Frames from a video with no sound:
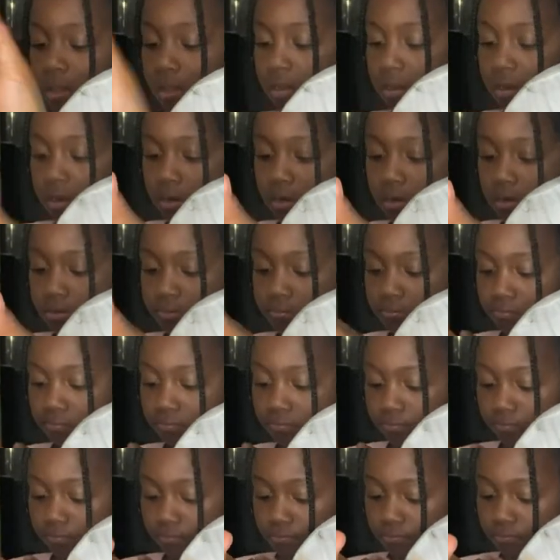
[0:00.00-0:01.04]

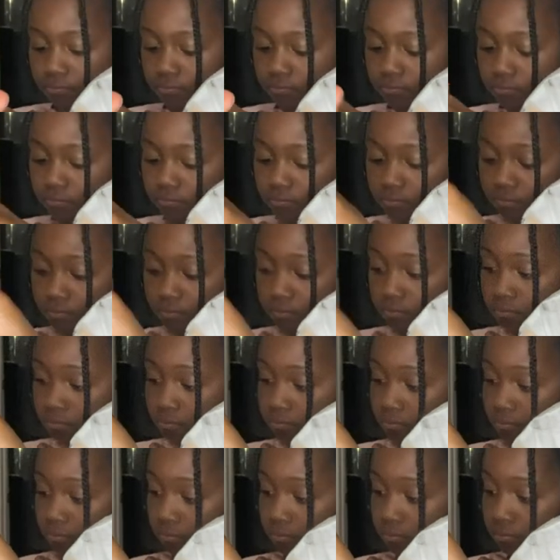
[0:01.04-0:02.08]

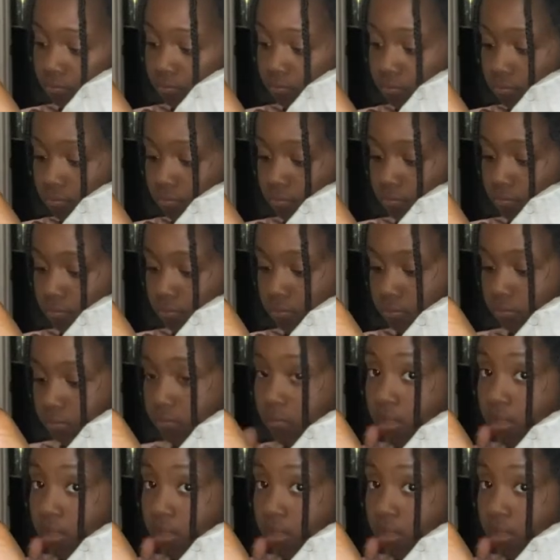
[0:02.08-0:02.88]
[no speech]